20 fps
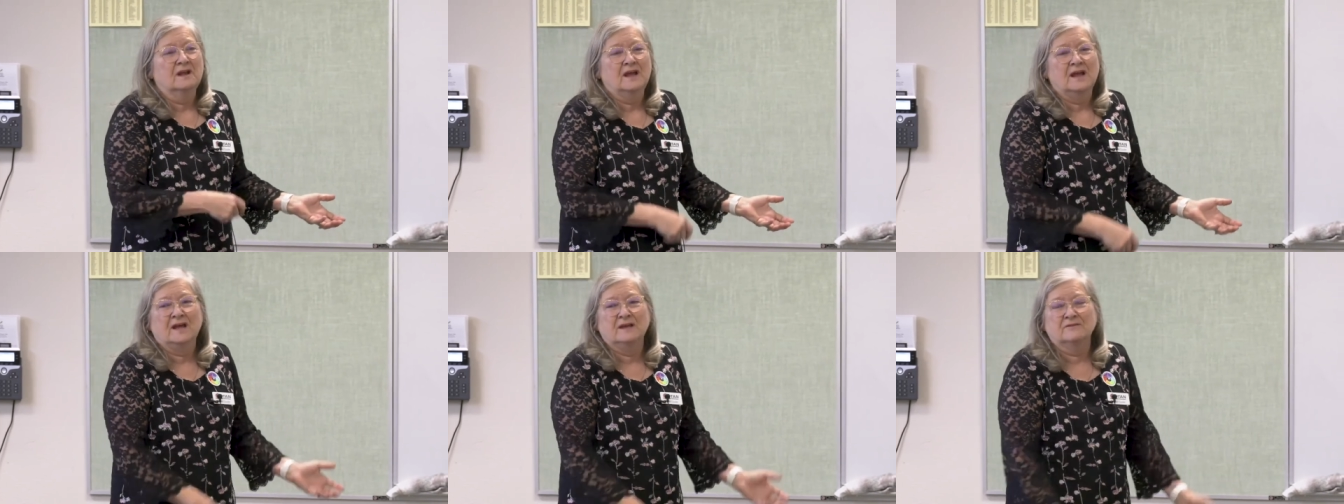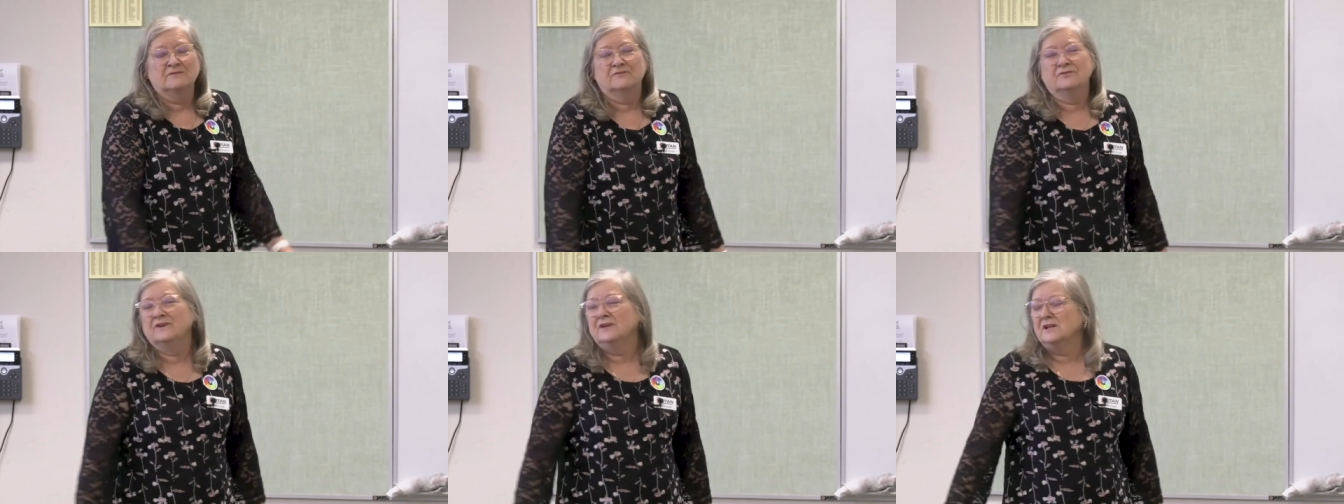
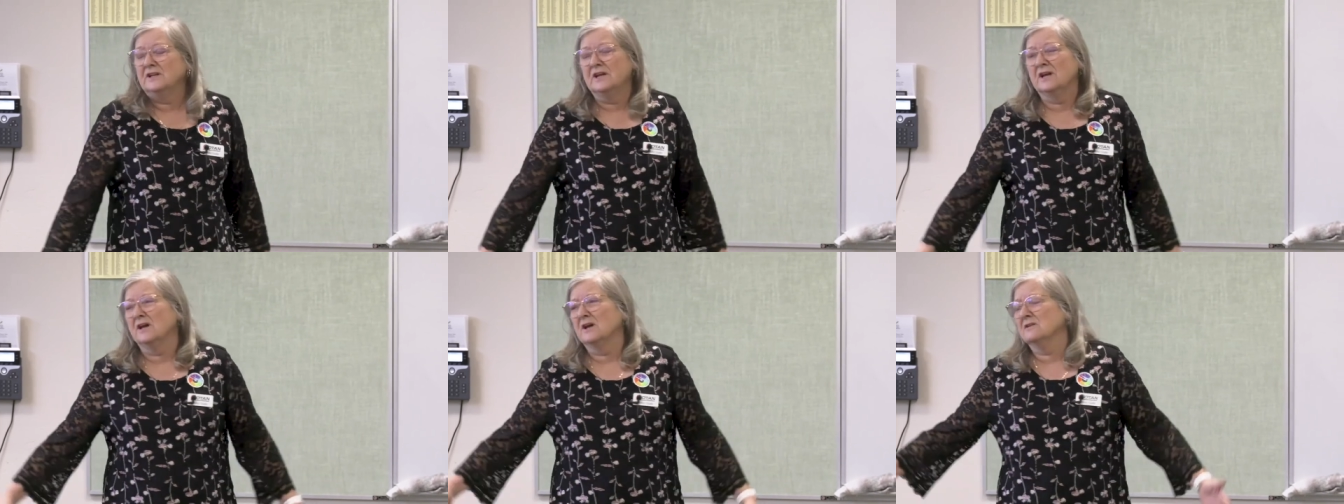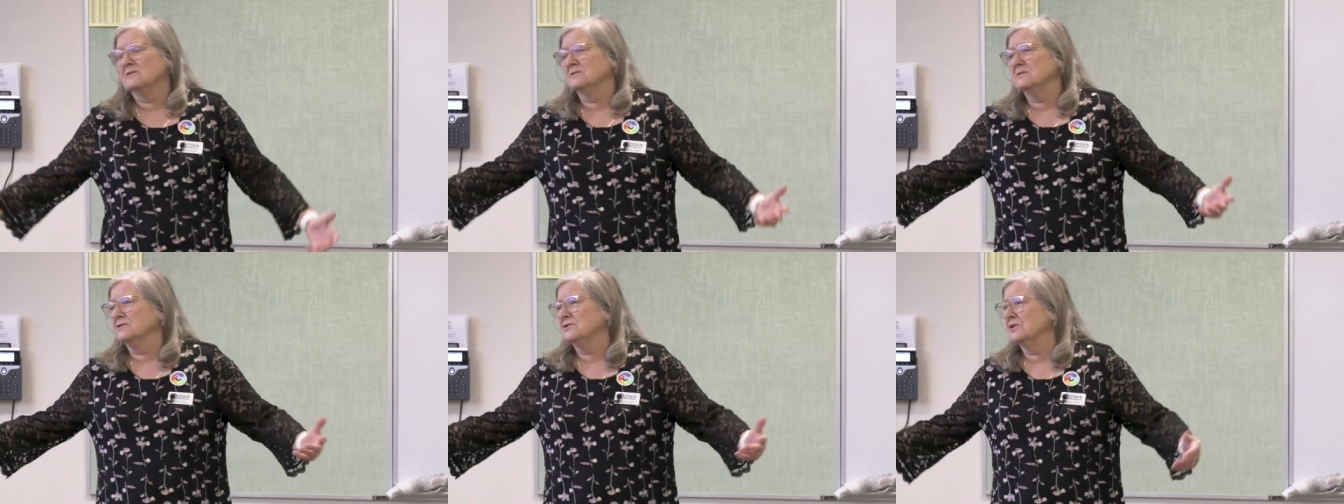add
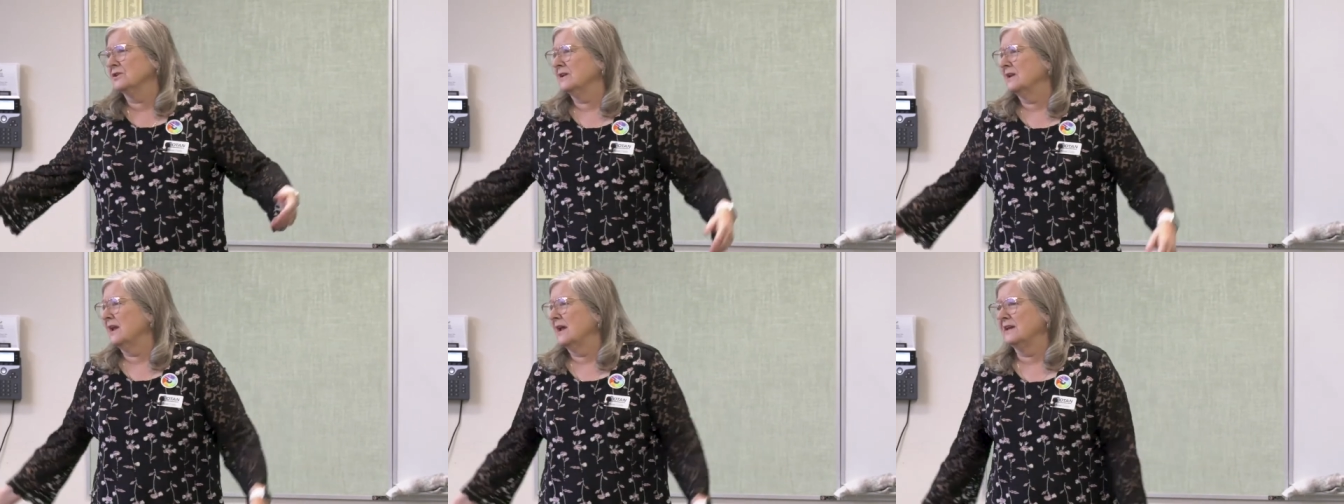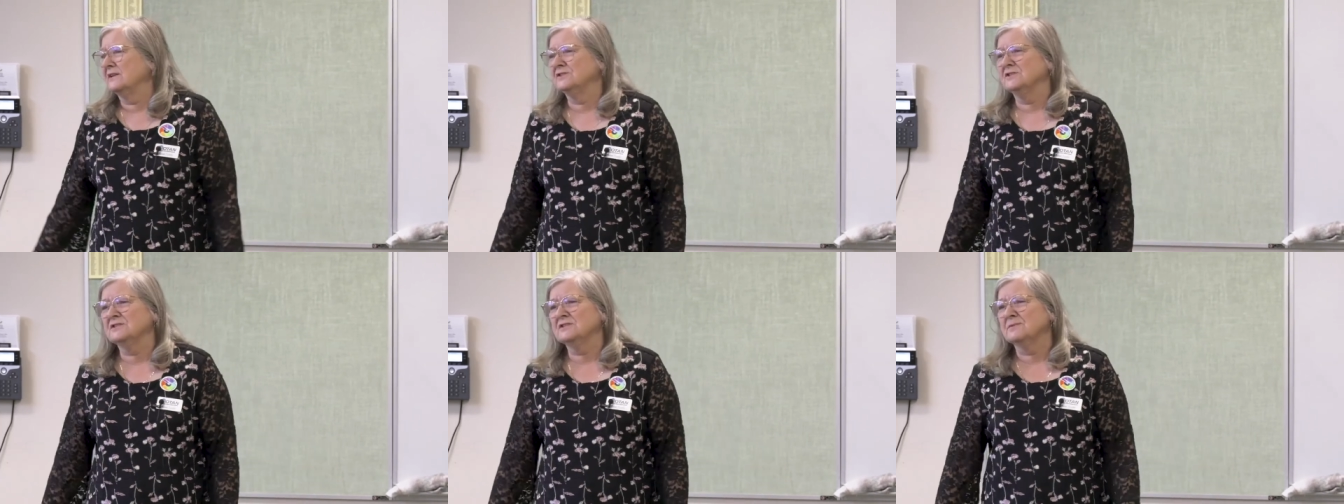videos, you can
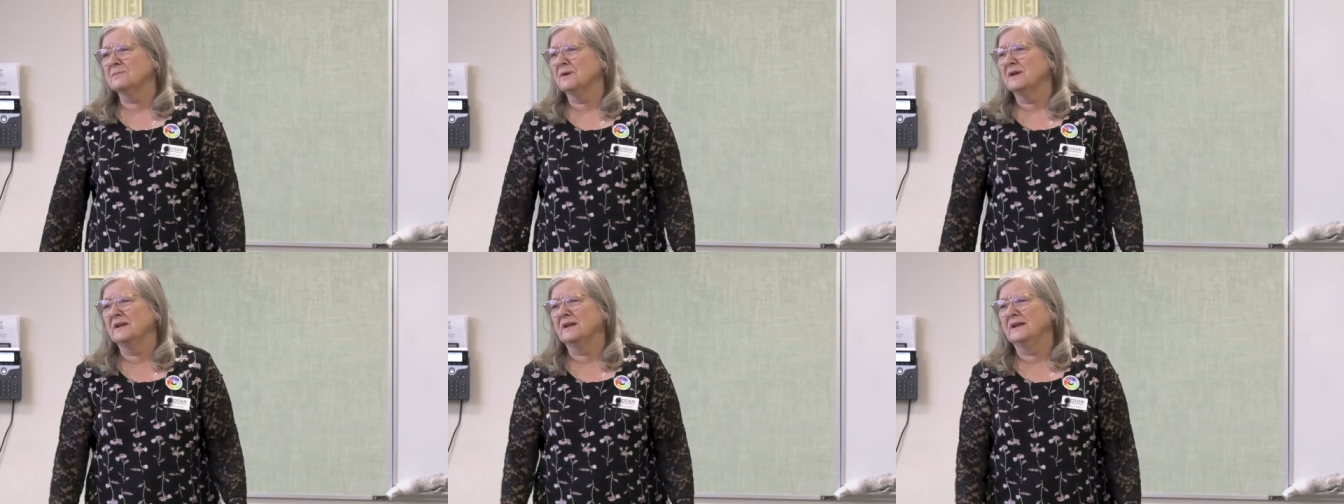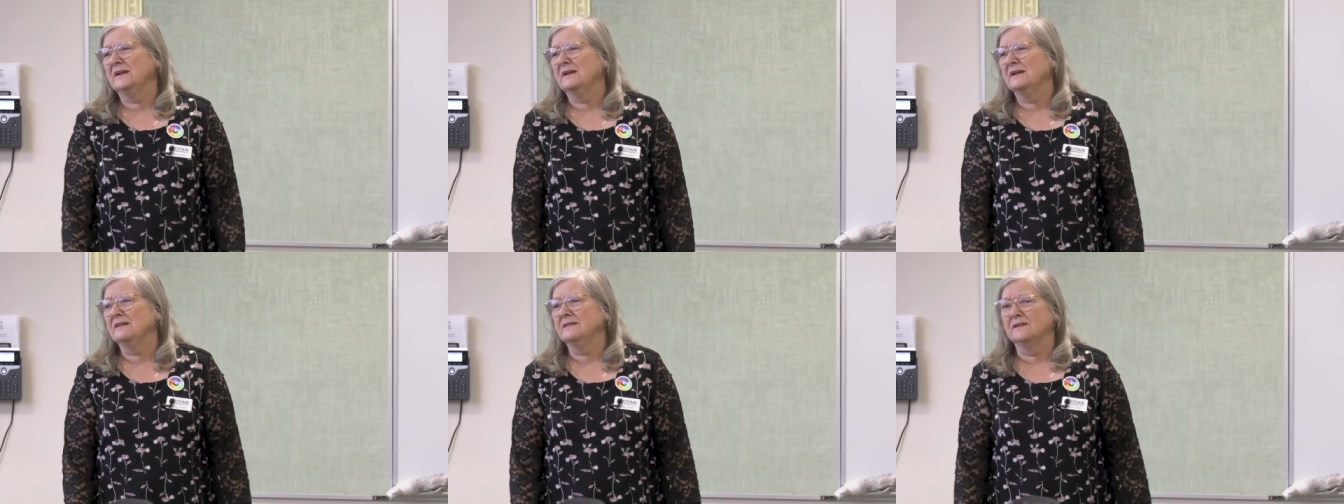add just about
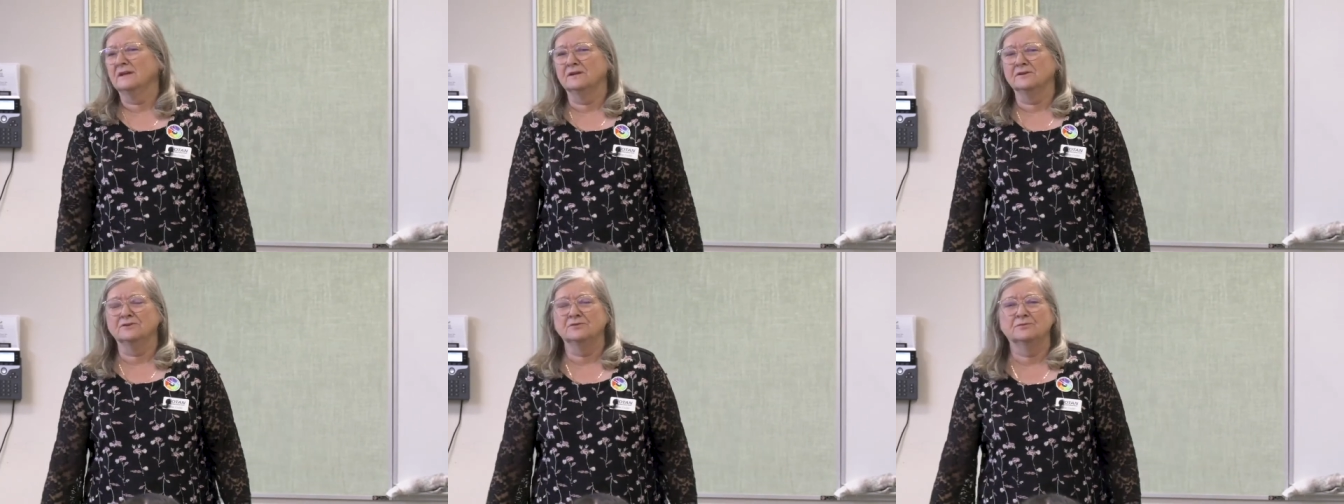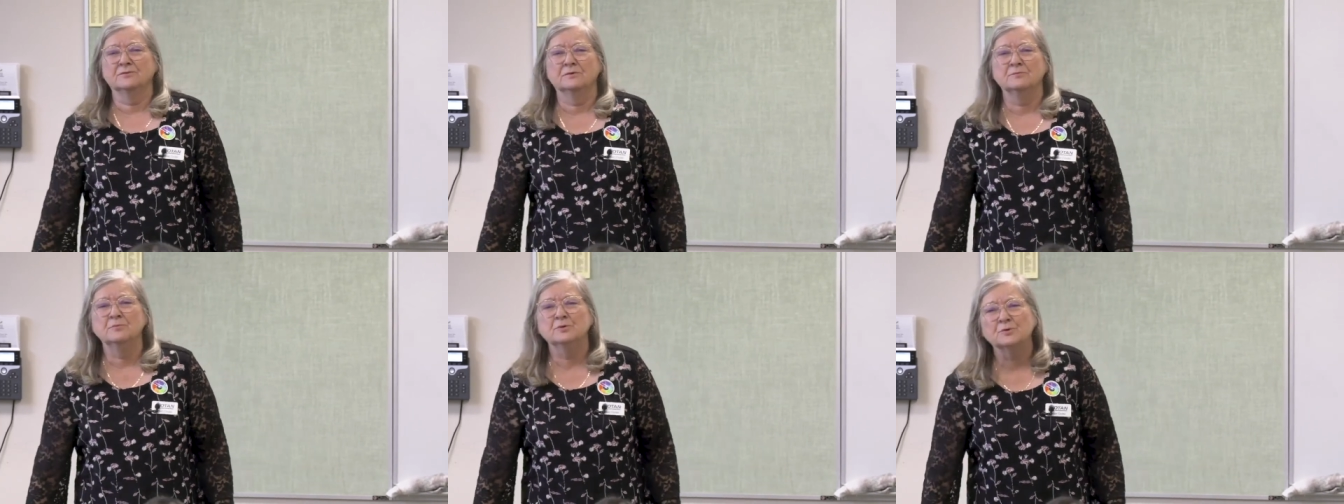anything
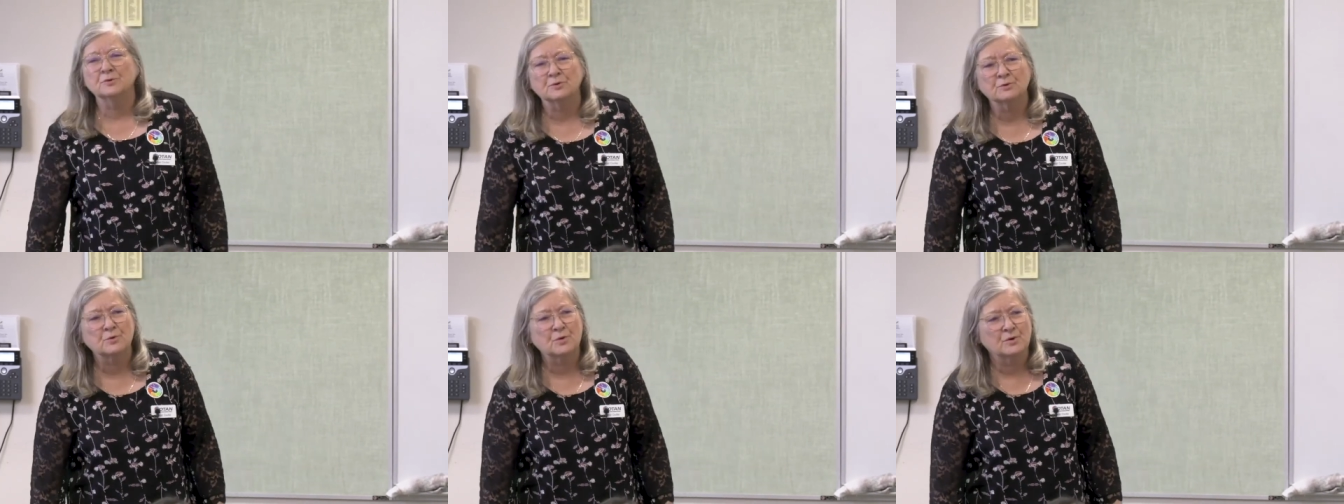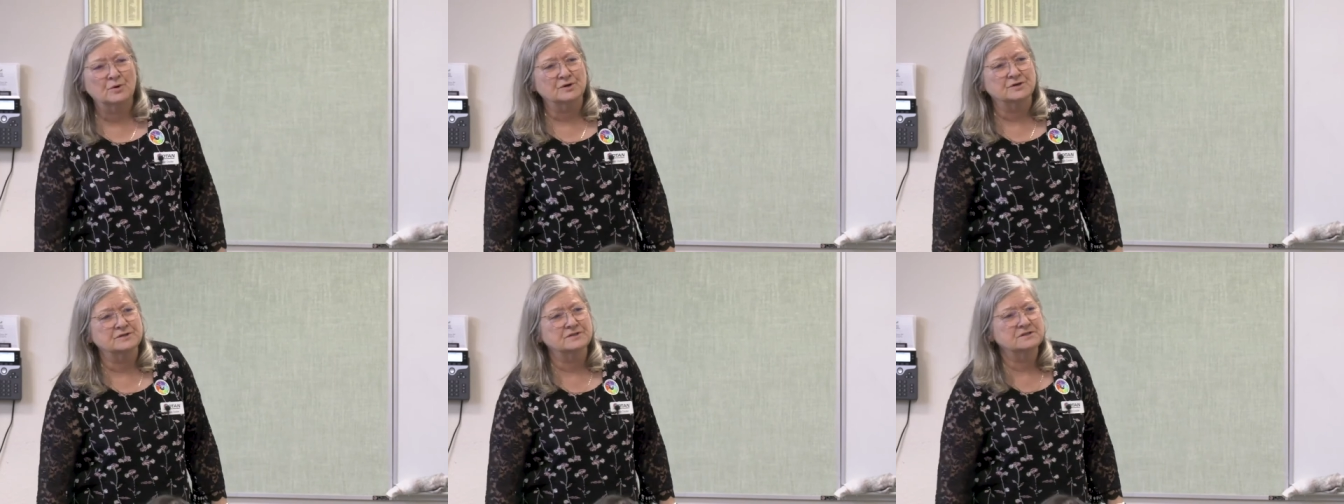to a Moodle
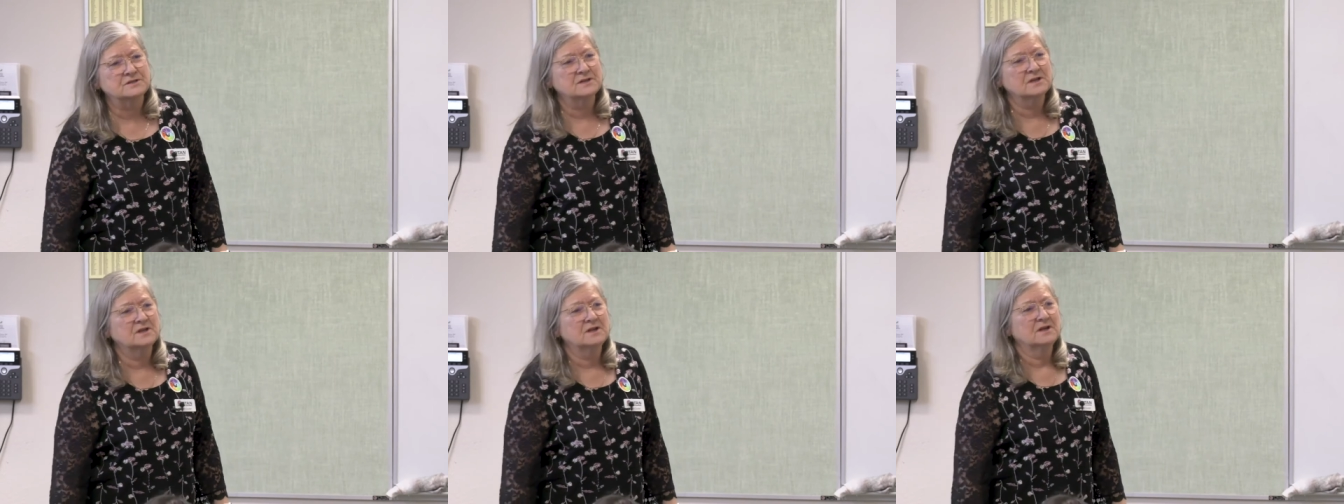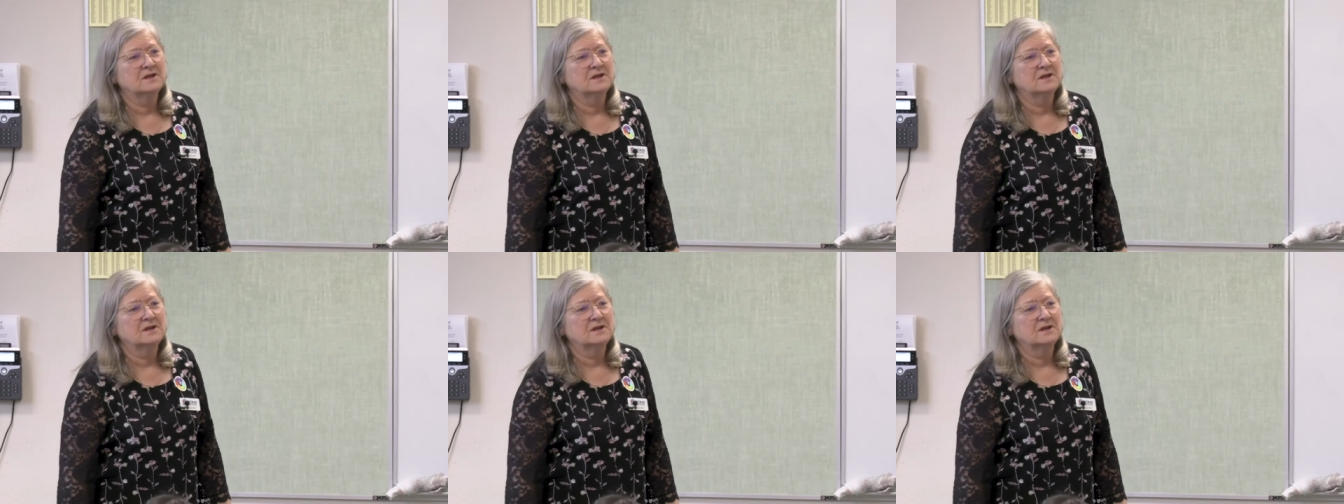course.